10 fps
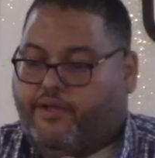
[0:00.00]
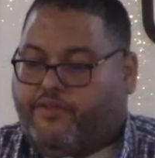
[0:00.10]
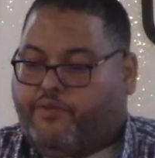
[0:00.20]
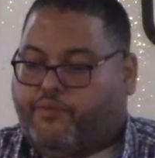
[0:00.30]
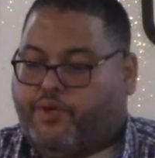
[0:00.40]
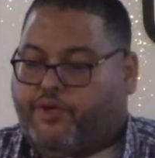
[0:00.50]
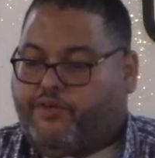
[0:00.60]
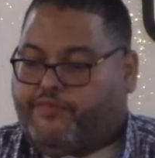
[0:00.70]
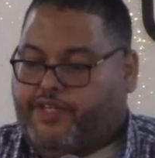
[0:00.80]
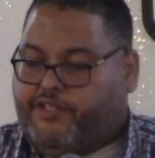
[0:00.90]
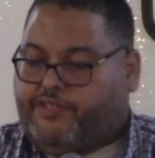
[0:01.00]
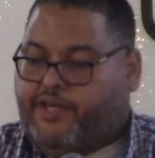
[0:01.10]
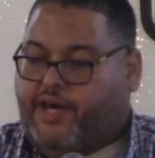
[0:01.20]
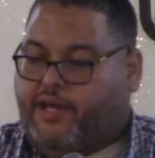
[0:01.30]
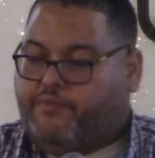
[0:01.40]
The work of each
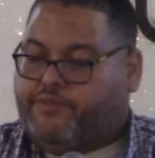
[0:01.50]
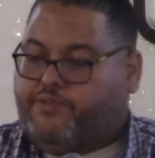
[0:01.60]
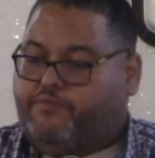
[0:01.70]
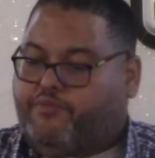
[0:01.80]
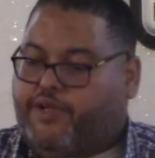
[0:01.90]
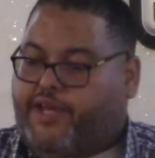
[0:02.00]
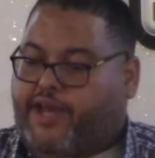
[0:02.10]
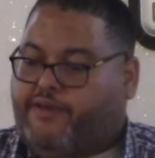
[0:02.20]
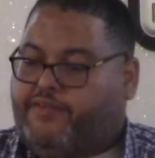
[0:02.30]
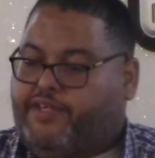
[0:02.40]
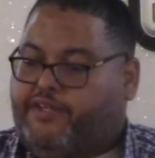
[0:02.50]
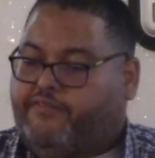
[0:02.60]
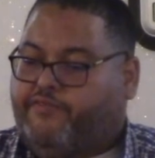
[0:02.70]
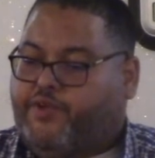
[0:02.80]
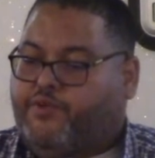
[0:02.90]
god was to bring out the
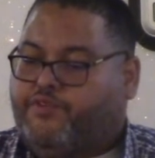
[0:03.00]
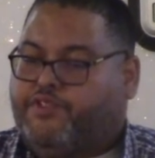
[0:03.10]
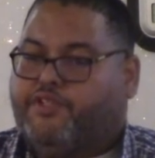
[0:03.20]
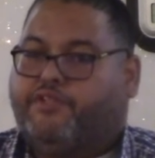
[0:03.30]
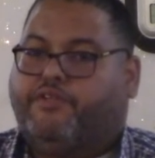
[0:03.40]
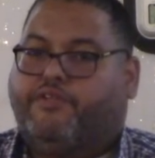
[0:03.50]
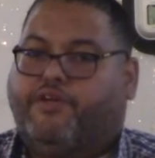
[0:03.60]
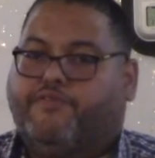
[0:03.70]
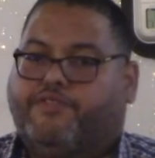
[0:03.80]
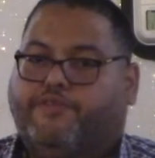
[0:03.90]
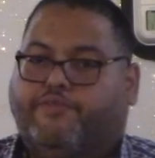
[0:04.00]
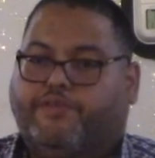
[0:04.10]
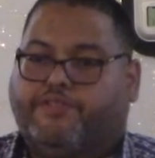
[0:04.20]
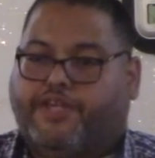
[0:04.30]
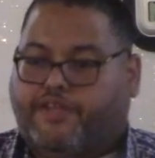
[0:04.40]
inversion of
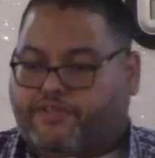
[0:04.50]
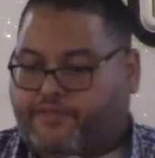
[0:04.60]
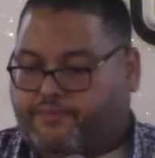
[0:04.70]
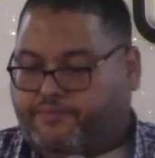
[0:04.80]
civilization.